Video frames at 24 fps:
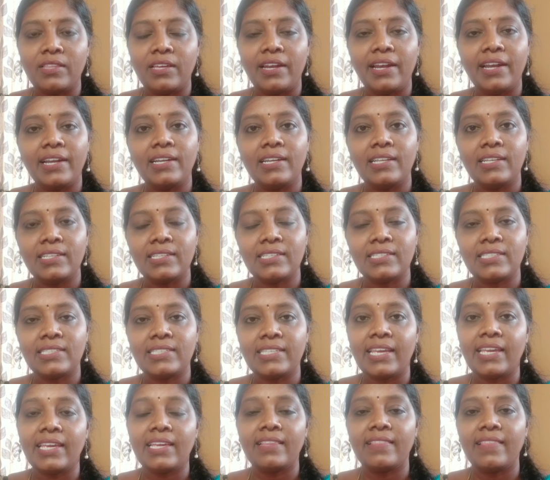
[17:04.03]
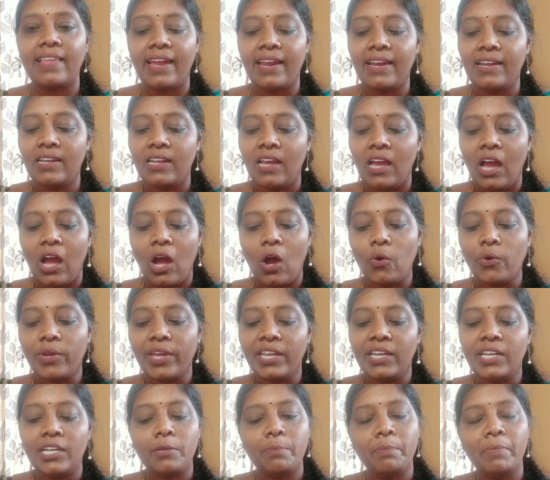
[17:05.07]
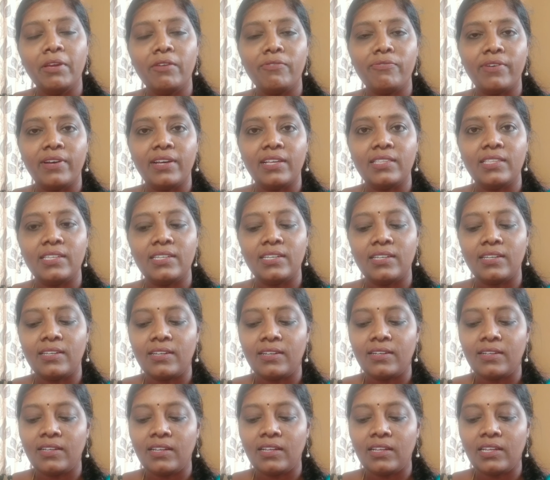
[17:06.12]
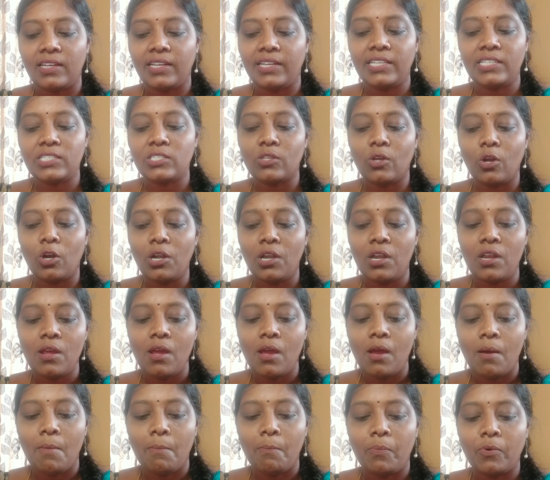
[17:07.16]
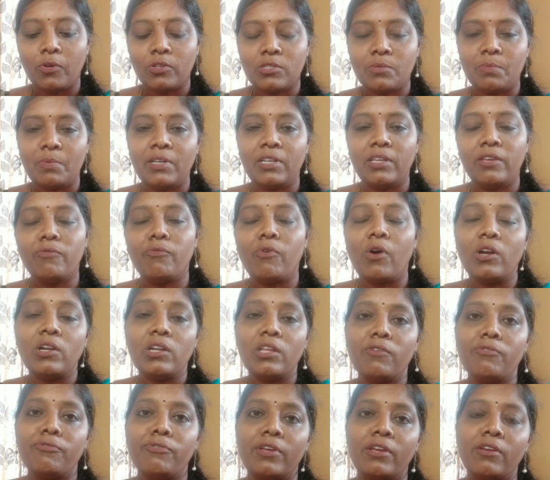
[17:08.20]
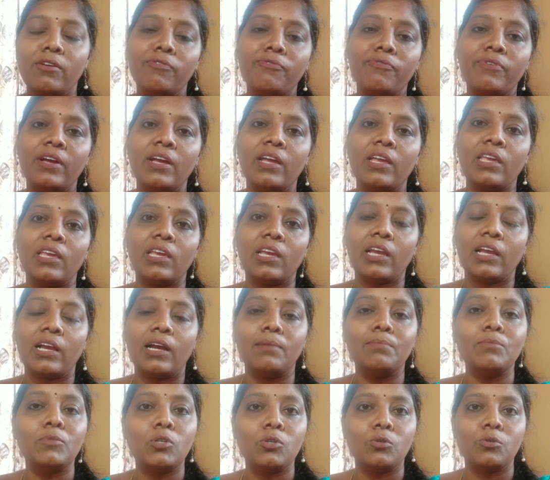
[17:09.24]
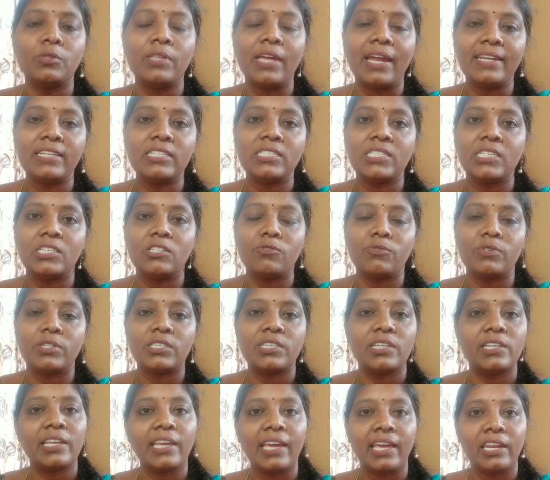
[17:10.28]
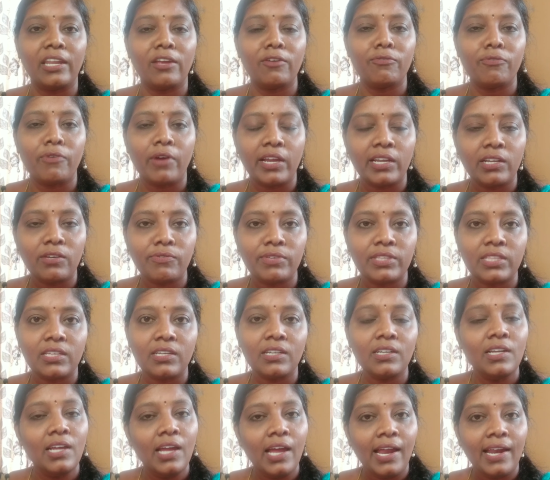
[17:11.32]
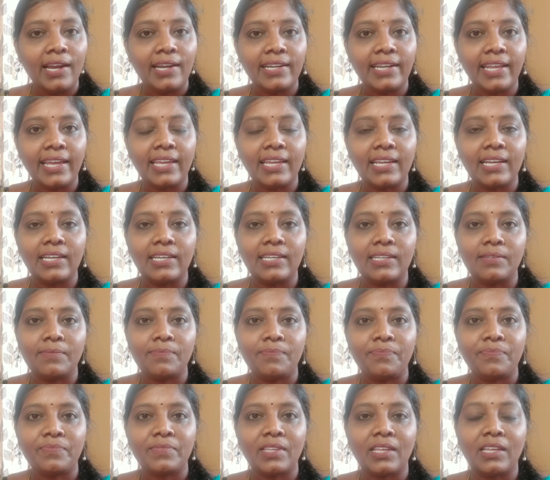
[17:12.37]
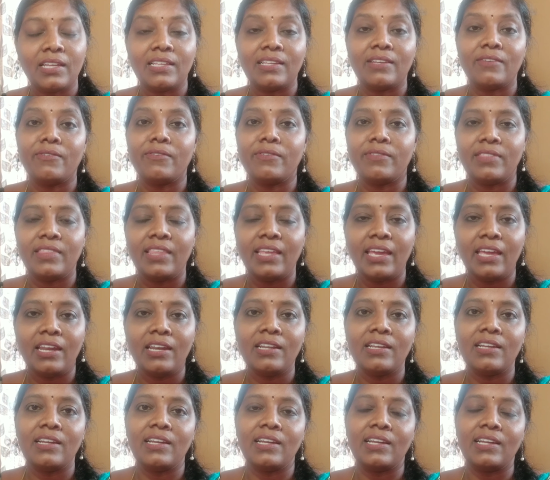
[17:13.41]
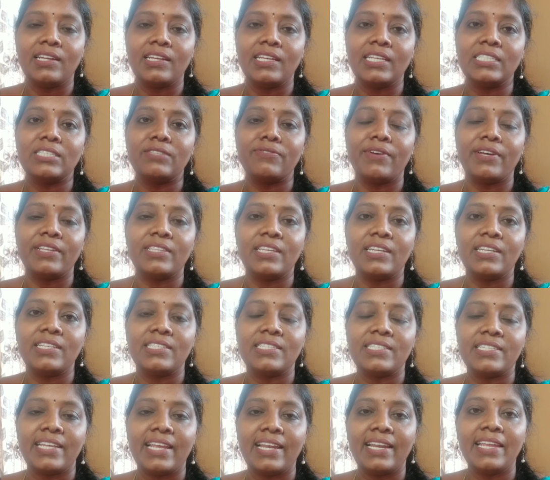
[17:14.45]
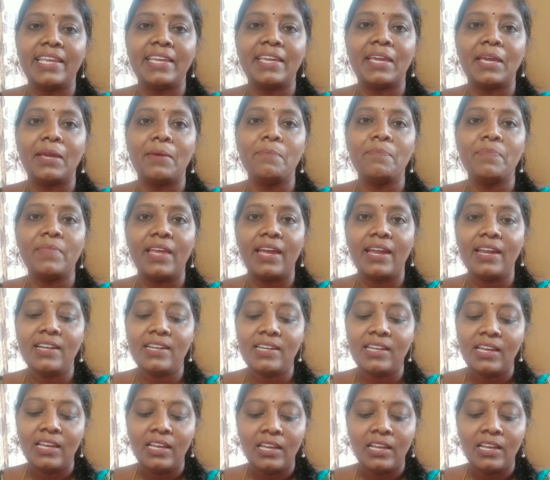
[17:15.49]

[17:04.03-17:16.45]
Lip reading: and saying that, how can it be, father? It is not possible. What if I come to that situation, can I fight with a tiger? There his father is telling him that